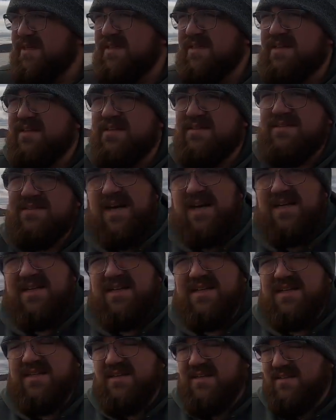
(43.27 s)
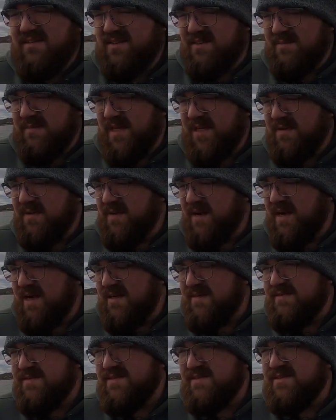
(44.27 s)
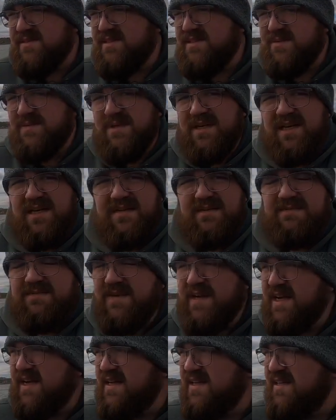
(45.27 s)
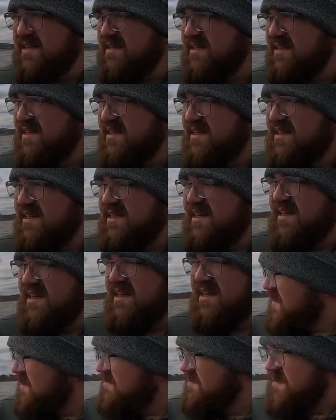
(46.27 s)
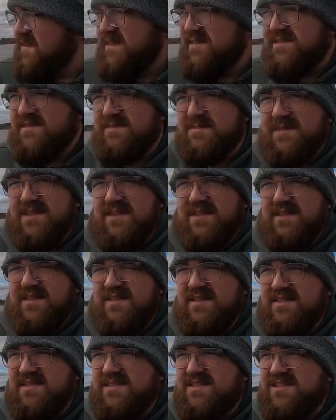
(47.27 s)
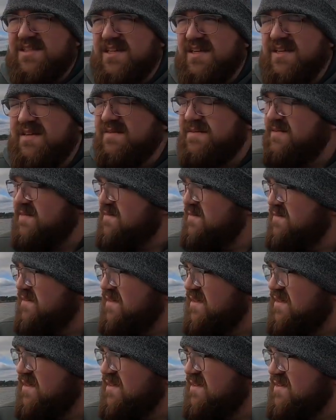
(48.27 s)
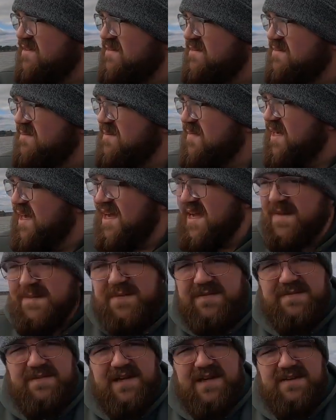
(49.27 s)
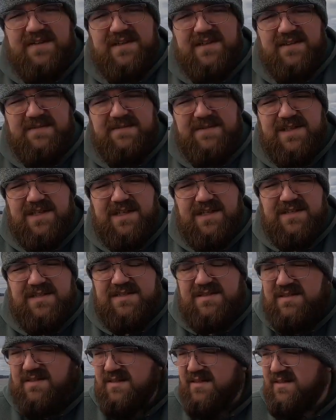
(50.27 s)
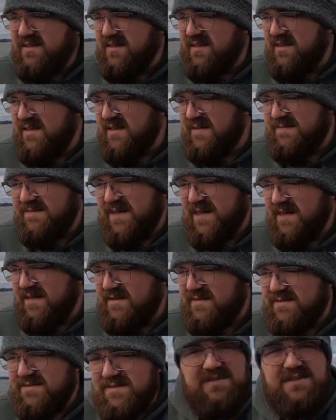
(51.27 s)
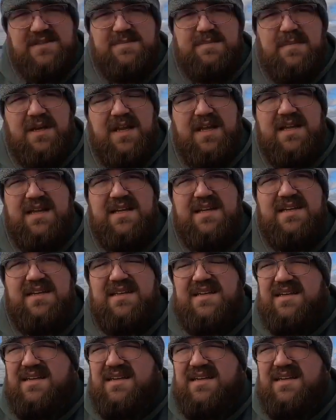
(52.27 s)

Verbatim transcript: into this pocket and looked at my graphs to see what I can find. I found some good looking stuff, um, but I haven't found any fish. The, the depth finders are just blank.